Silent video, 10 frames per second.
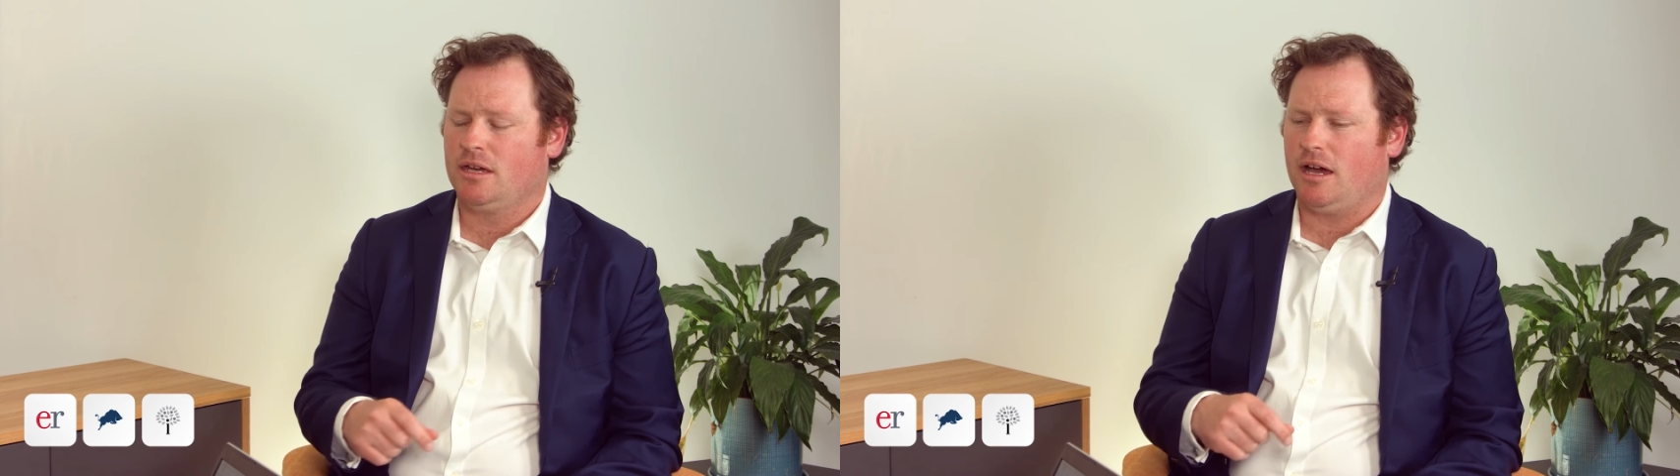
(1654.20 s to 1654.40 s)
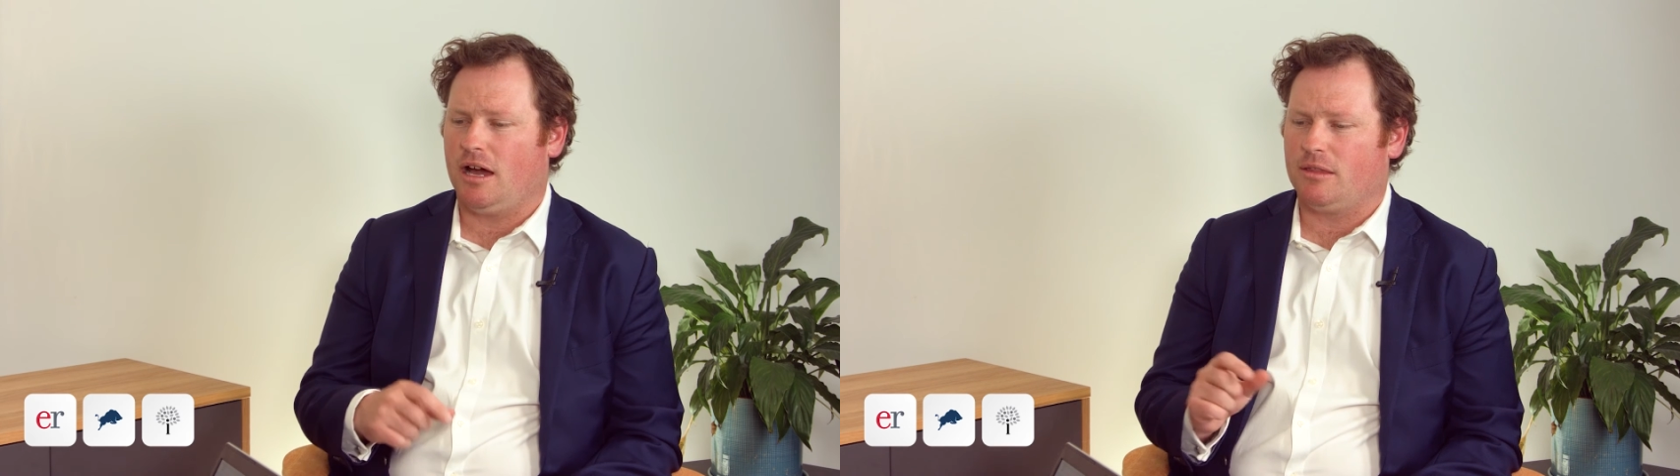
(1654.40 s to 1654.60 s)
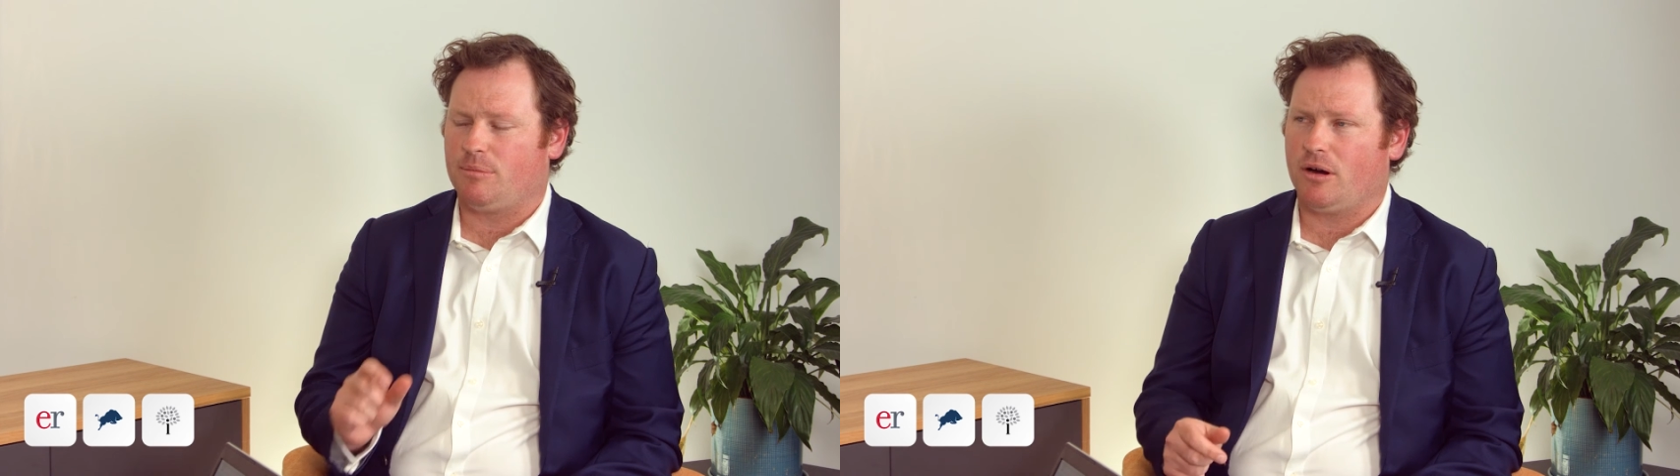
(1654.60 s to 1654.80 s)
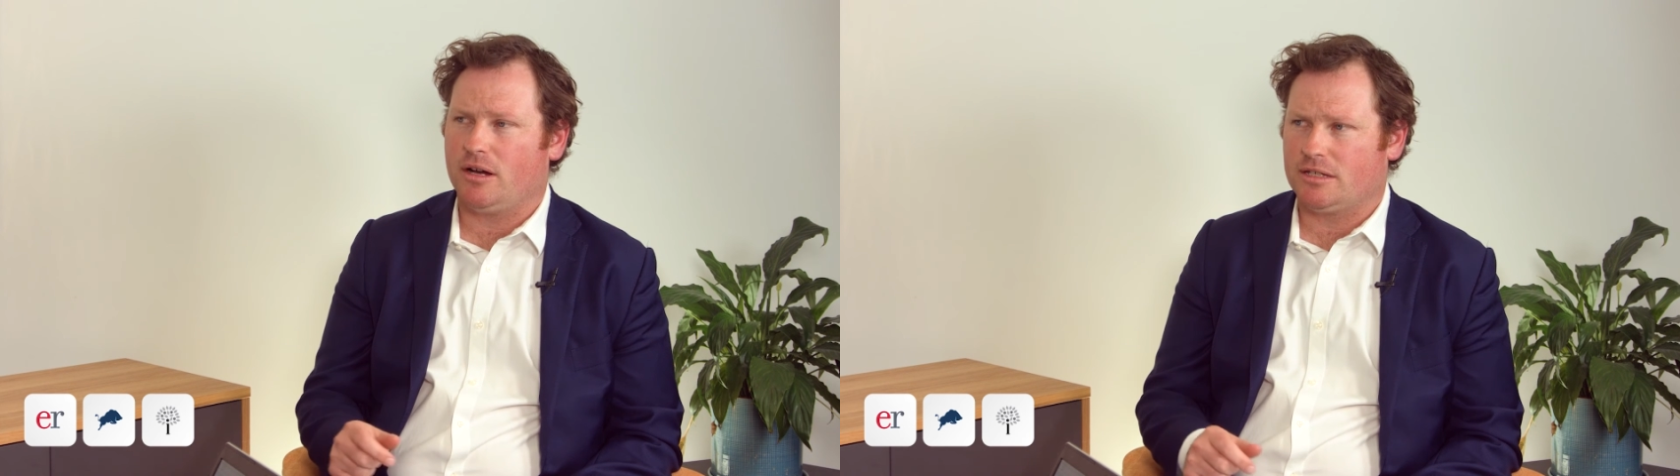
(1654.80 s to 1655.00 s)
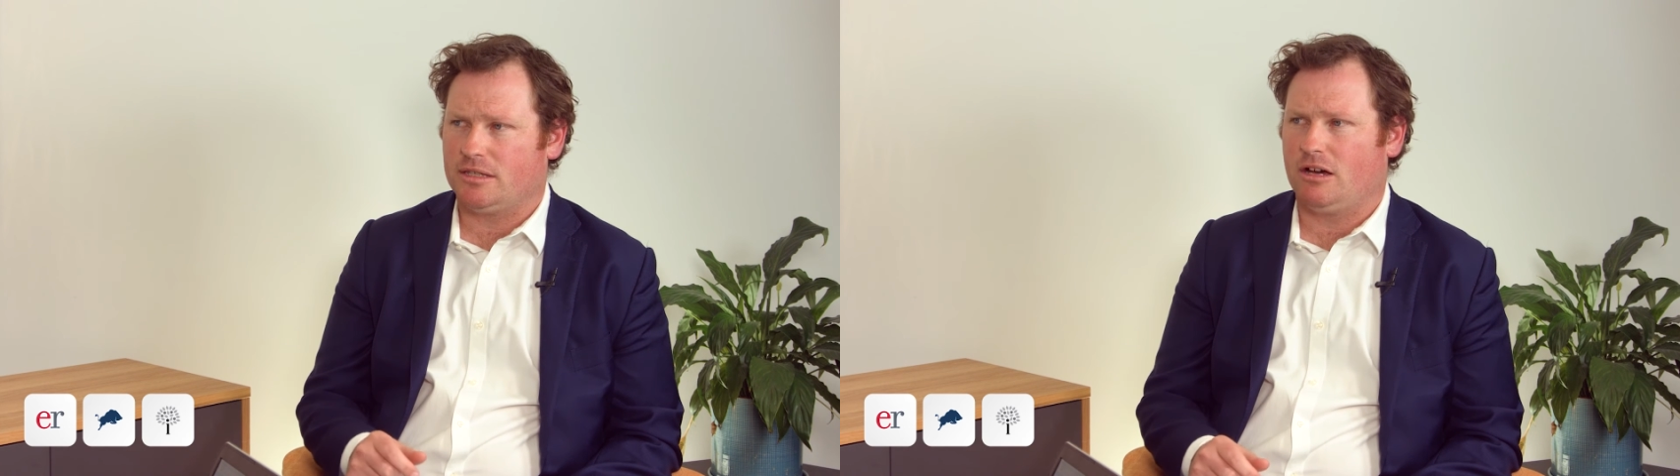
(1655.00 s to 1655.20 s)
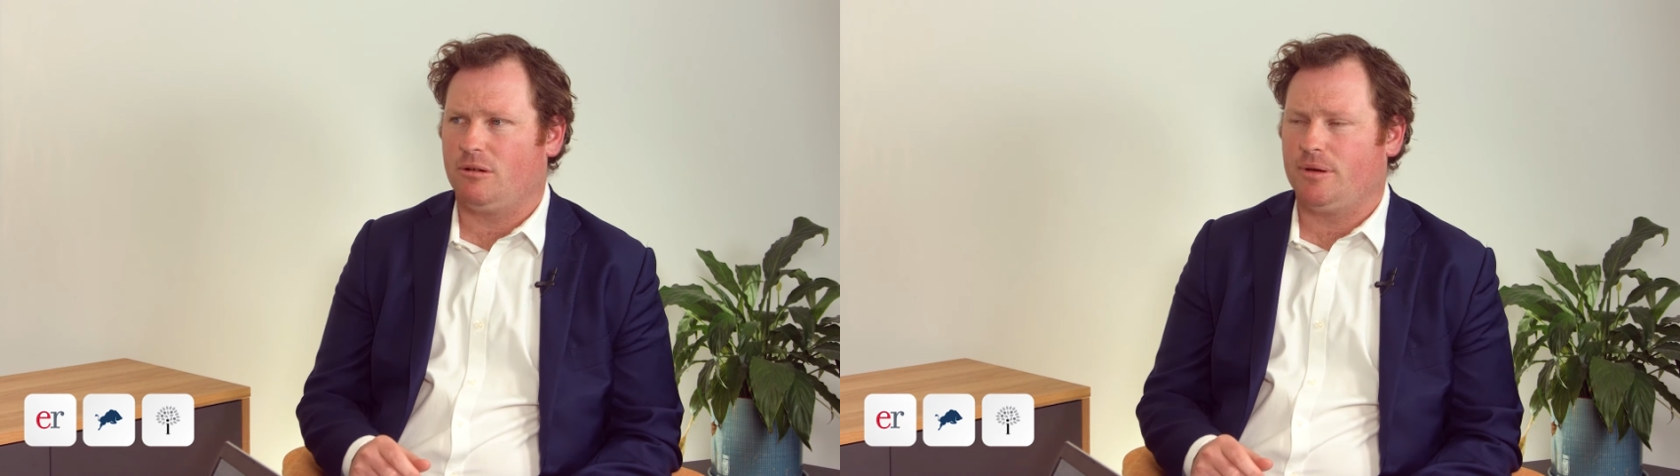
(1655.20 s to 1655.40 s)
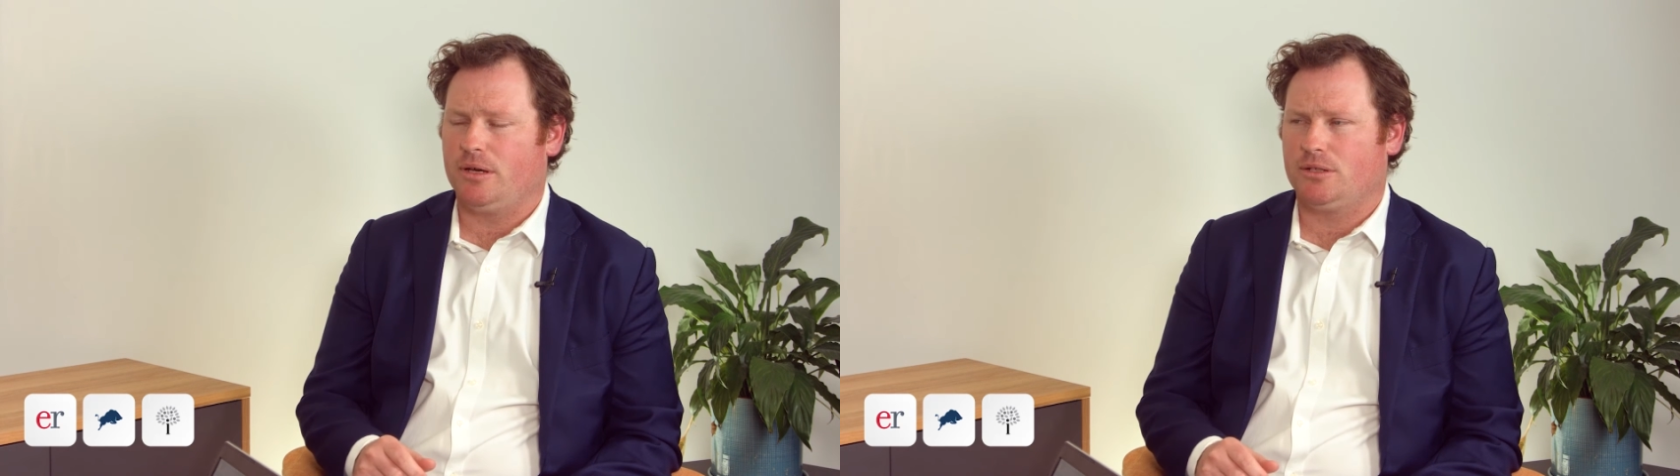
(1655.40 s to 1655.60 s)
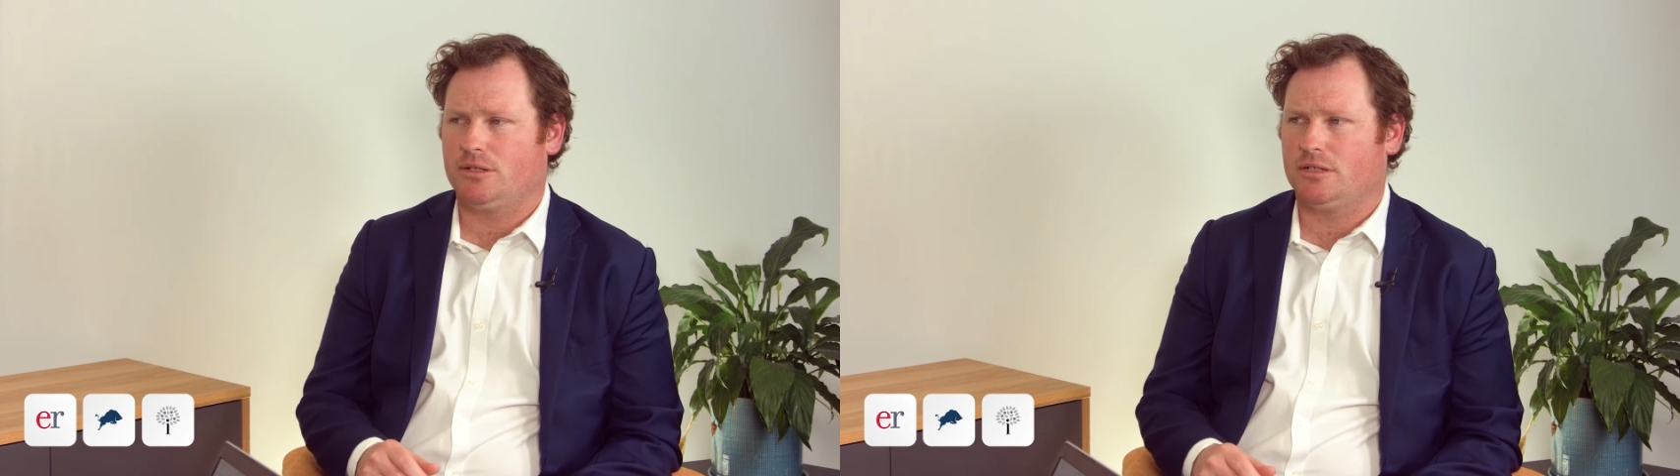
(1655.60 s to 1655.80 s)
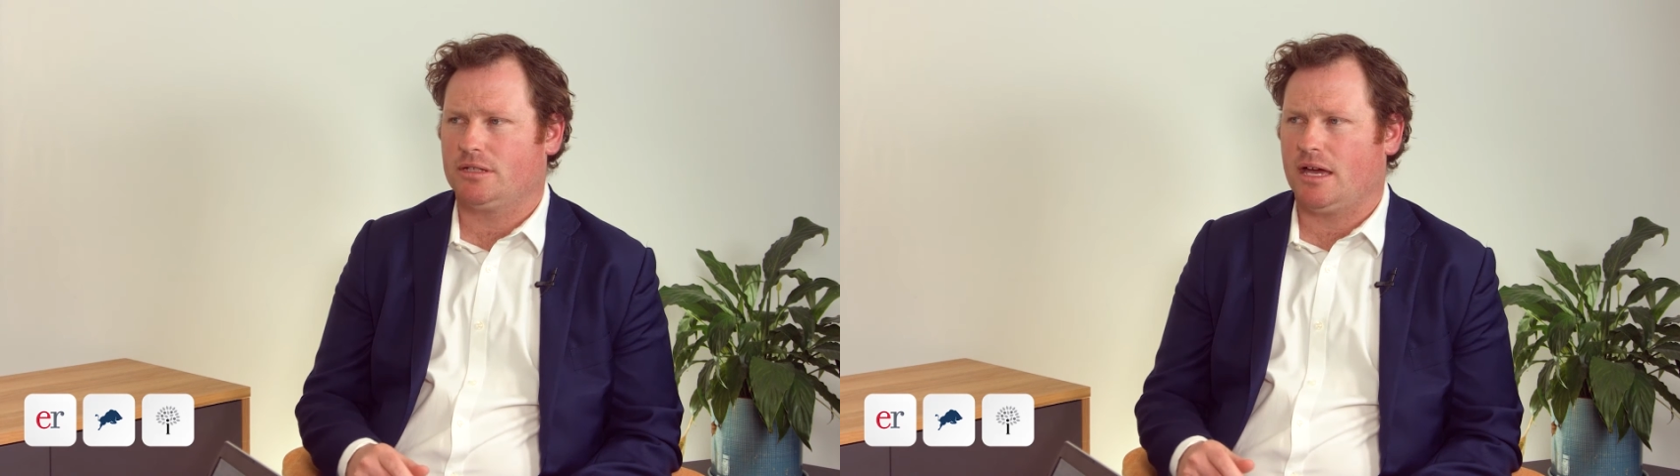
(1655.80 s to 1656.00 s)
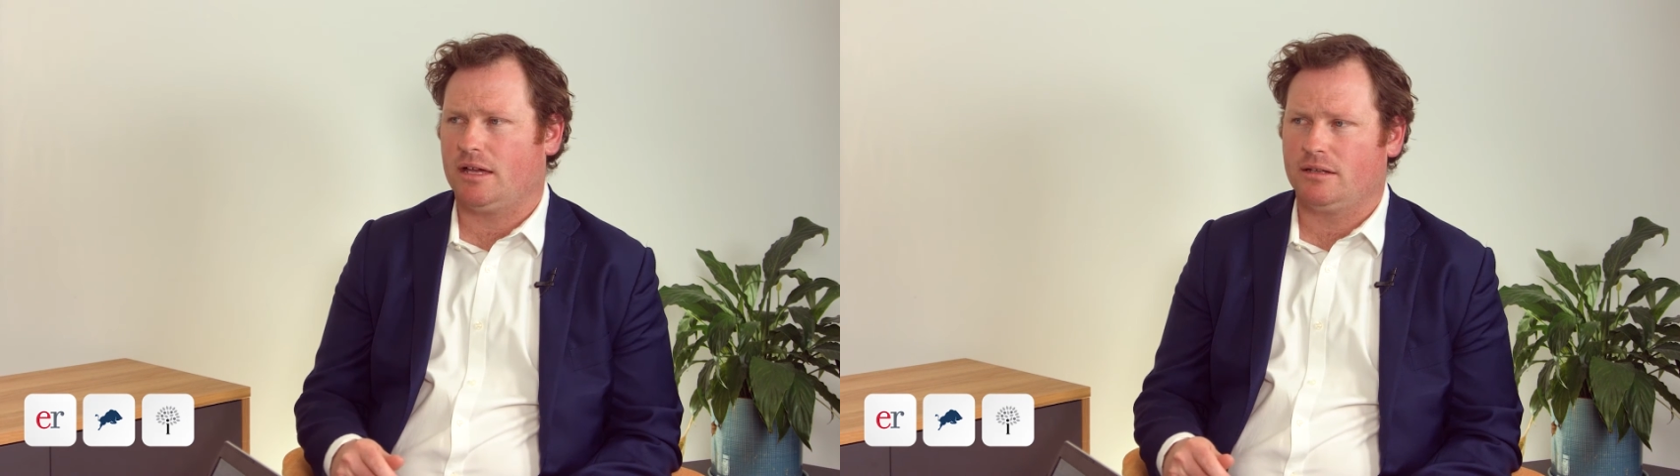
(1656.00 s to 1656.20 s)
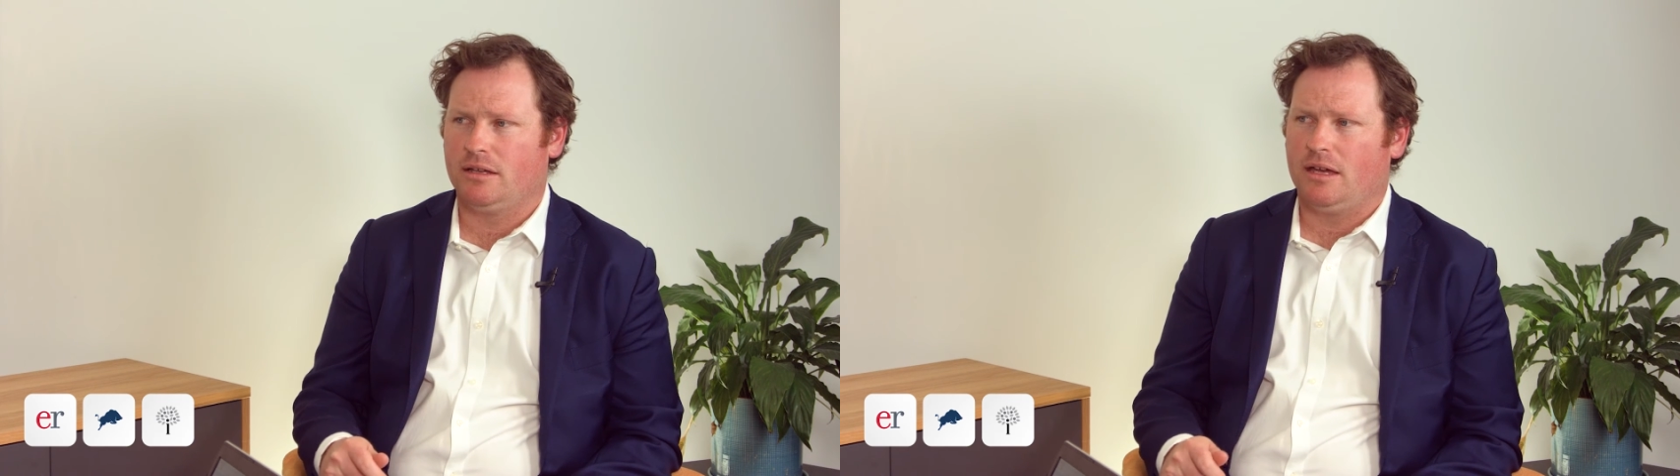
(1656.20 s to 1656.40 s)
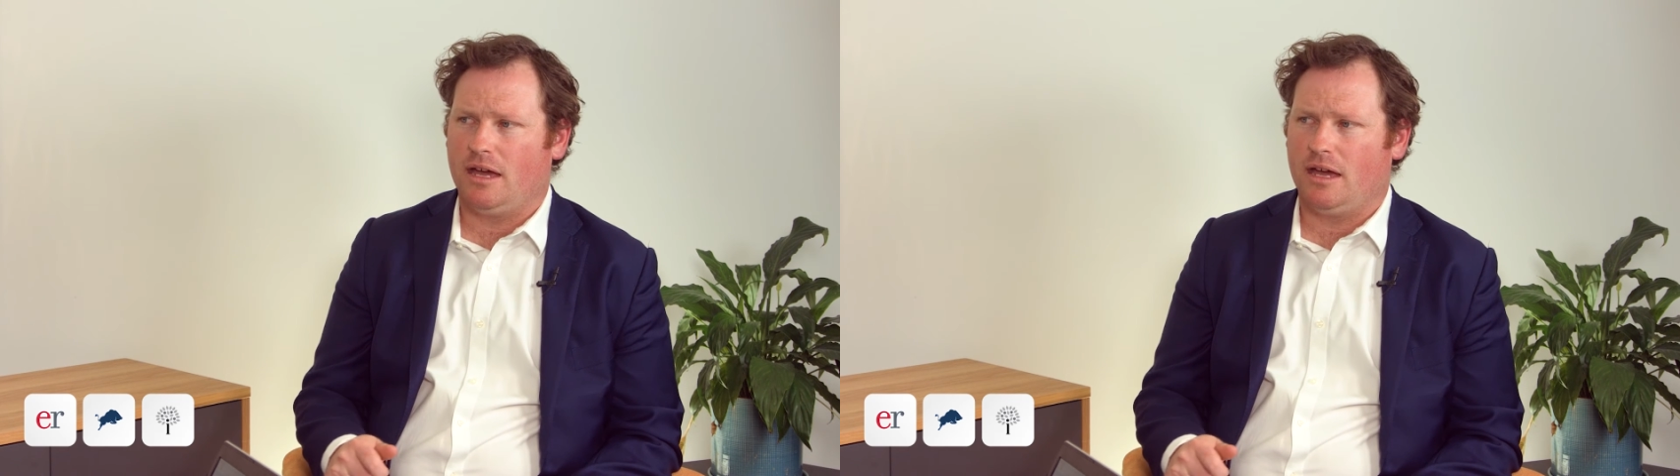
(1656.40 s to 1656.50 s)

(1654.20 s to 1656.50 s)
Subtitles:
the price that they were purchased at,